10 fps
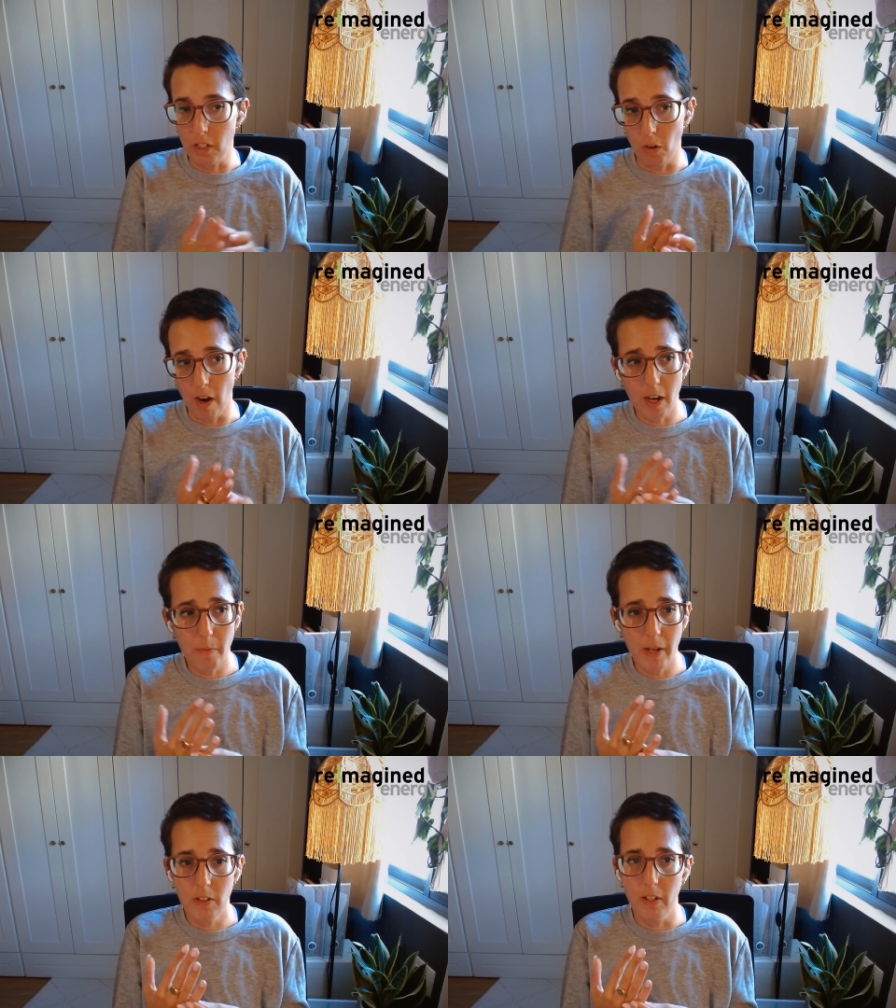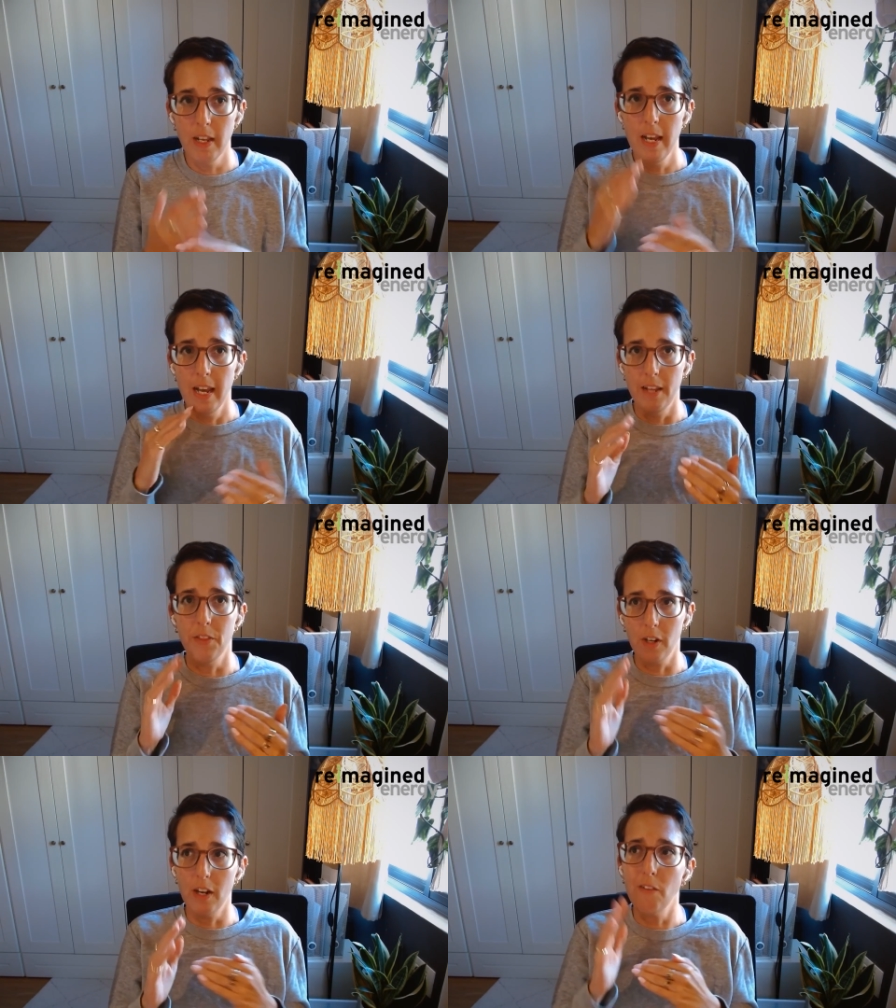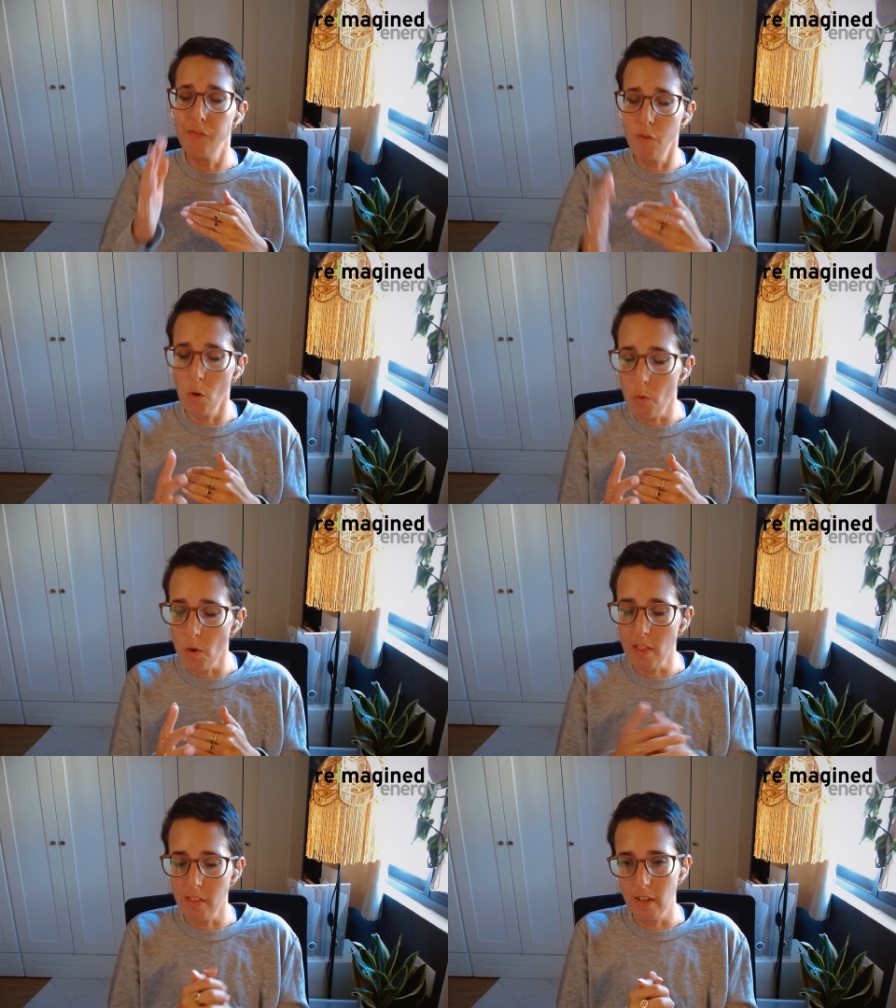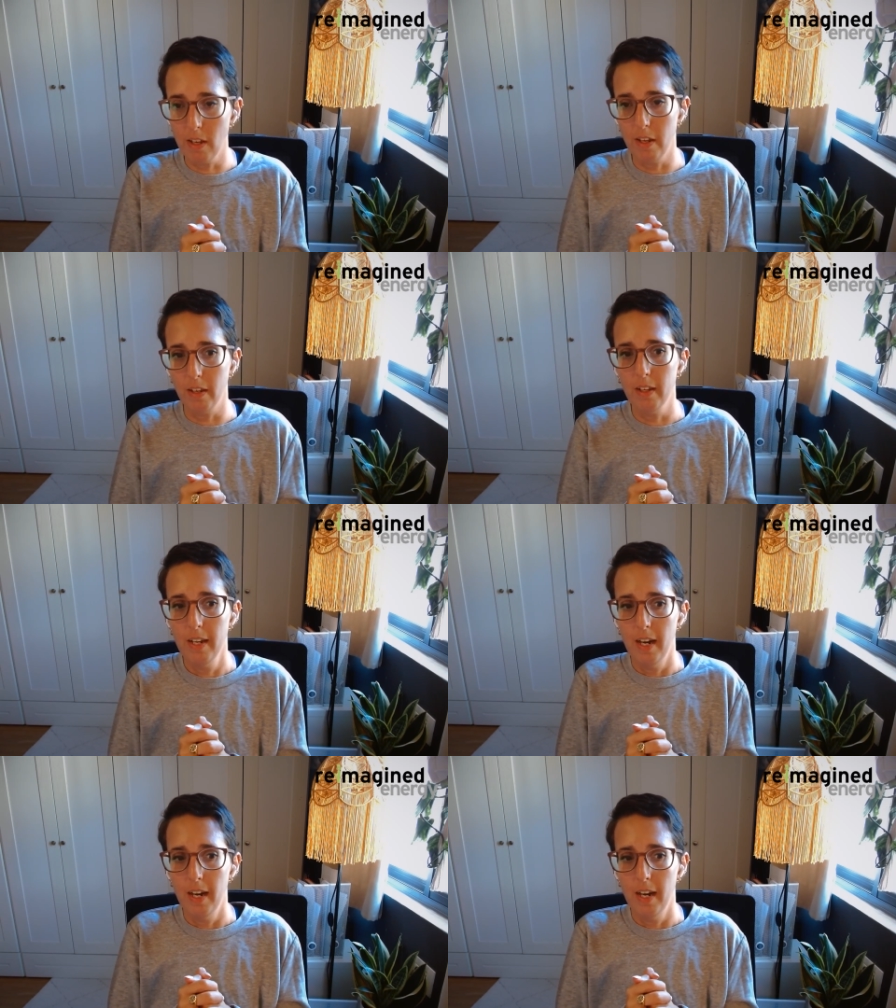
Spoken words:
So Iron Mountain and their kind of forward-thinking